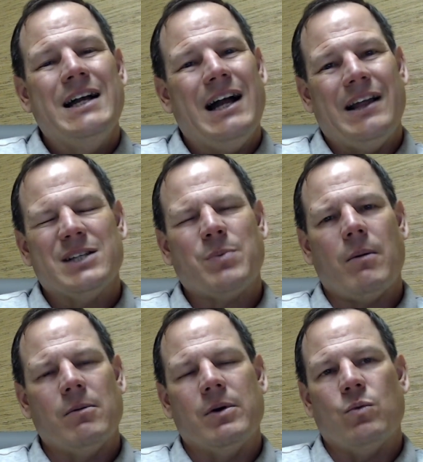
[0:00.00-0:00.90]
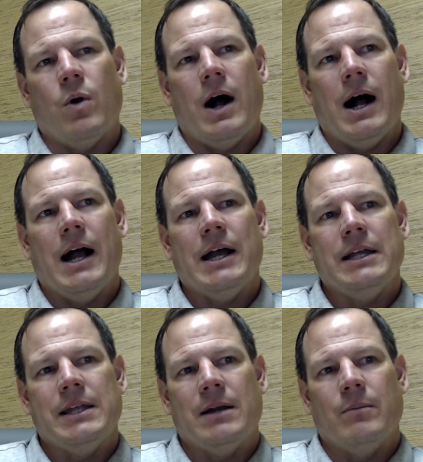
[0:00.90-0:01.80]
And that's probably
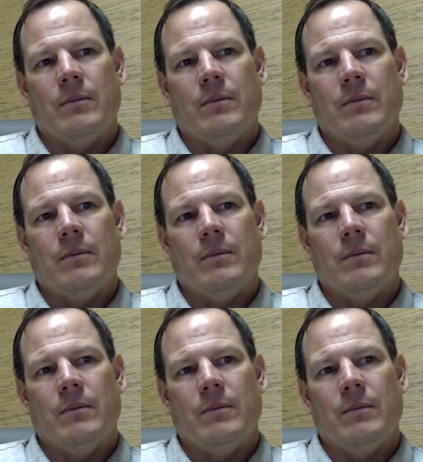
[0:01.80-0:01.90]
why that